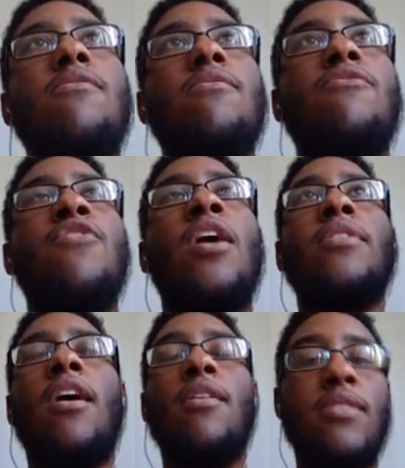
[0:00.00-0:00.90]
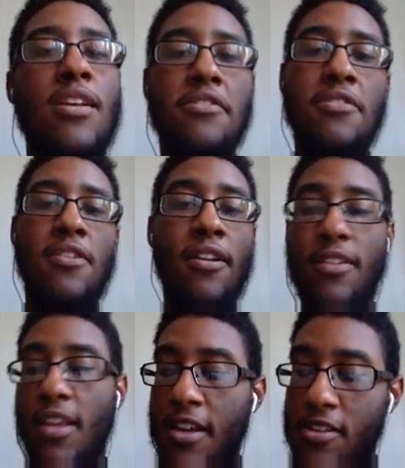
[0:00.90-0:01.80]
found out that Sonic
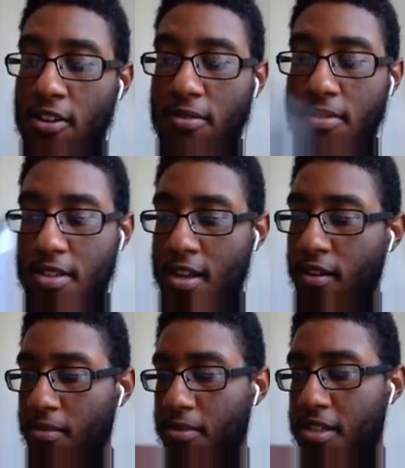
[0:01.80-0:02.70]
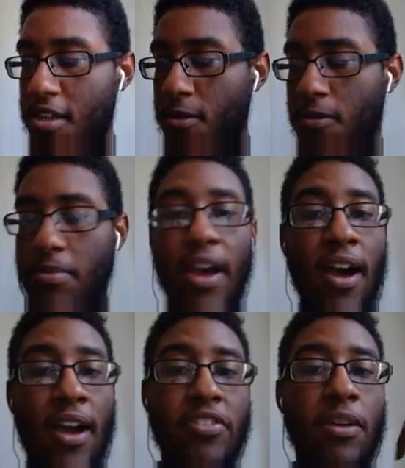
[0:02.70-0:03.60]
the Hedgehog was now going to be taken over by
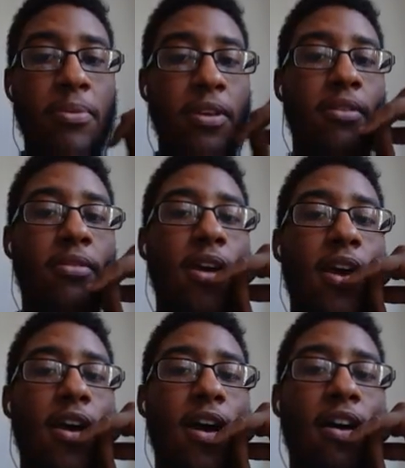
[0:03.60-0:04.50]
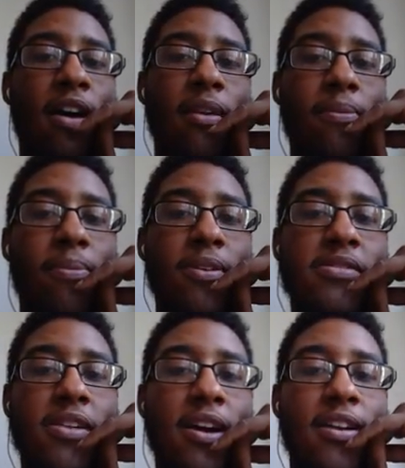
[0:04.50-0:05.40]
IDW, I was
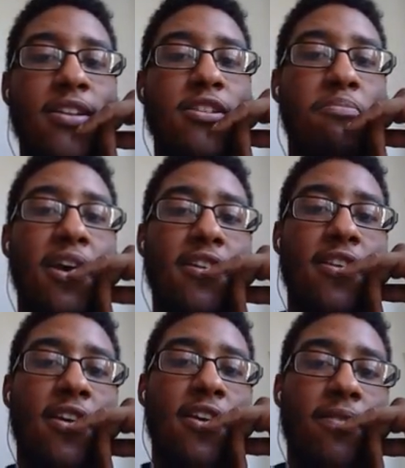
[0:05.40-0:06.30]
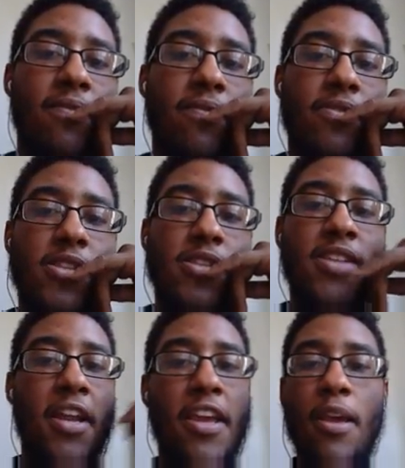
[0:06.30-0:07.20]
not expecting
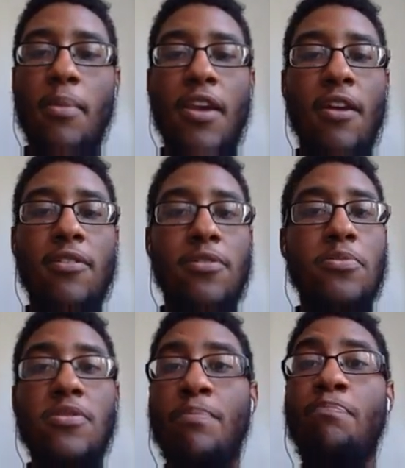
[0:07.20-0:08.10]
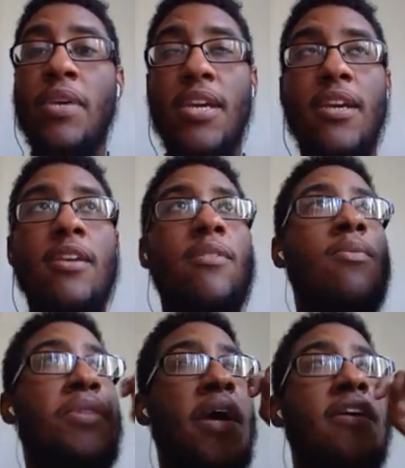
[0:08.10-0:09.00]
SatAM characters to be
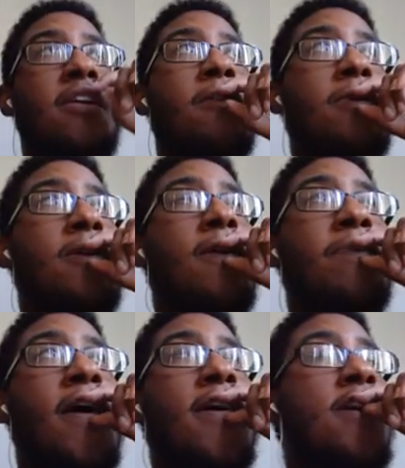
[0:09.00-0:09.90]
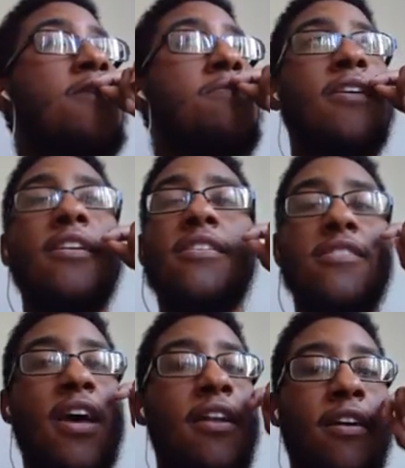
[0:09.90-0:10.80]
with IDW. I'm not expecting
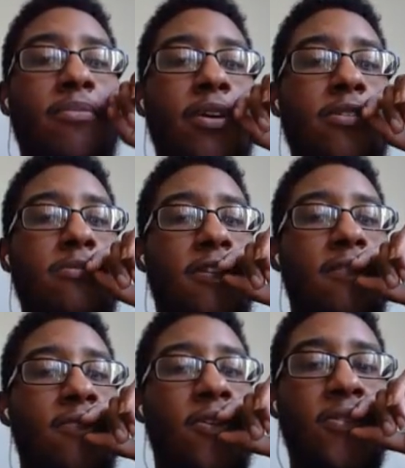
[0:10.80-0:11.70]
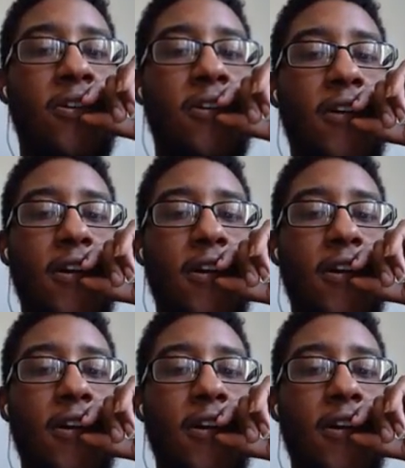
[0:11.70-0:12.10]
Sally, I'm not expecting Rotor.